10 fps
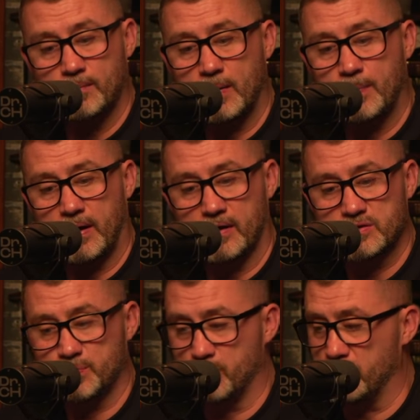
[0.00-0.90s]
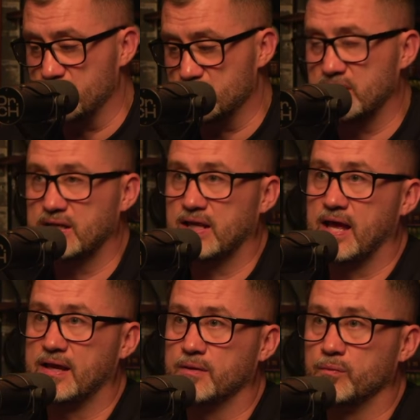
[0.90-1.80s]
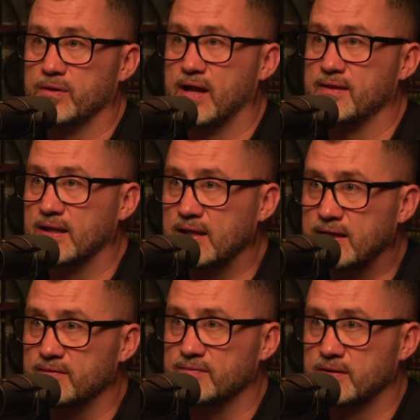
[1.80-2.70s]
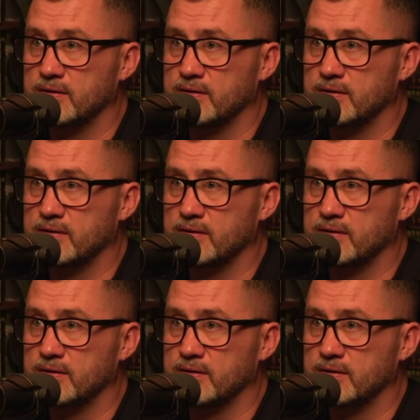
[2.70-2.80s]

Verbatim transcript: my parents preached didn't line up with how they lived.